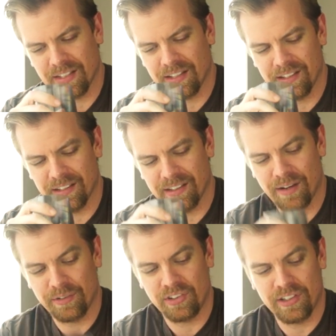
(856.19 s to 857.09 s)

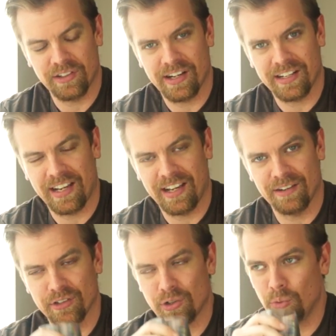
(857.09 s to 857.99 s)
Obviously, you're not going to have
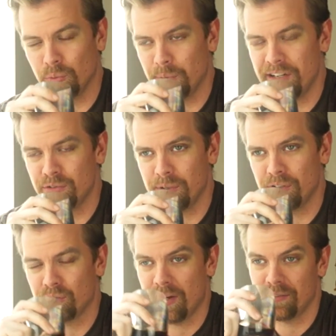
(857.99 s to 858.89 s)
a cold wave when you're
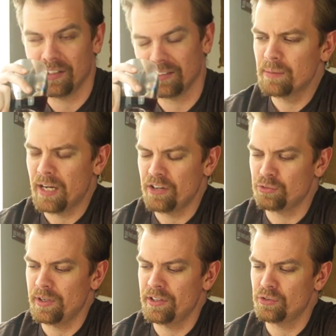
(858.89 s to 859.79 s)
traveling, but I just
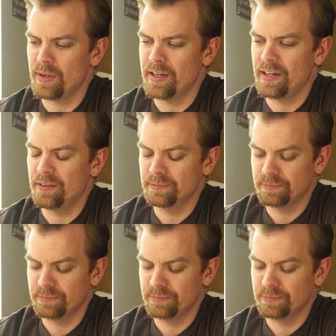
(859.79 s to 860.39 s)
wanted to try it out.